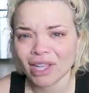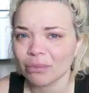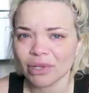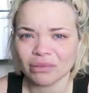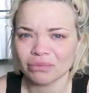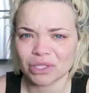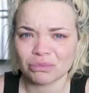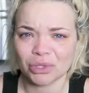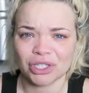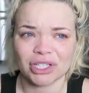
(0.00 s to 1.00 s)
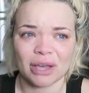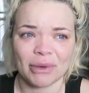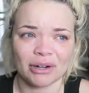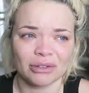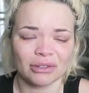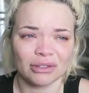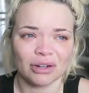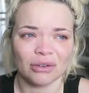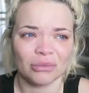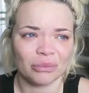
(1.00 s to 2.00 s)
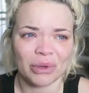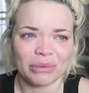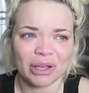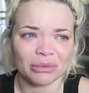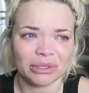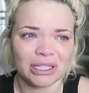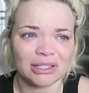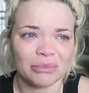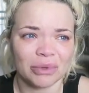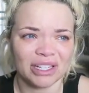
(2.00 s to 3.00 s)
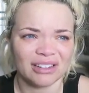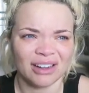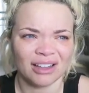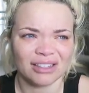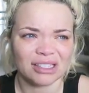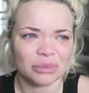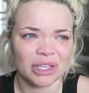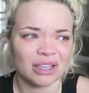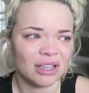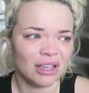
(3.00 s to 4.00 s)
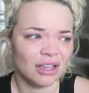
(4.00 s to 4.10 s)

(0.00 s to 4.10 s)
I'm gonna just push them. I don't know, maybe I'll release them, but not this week.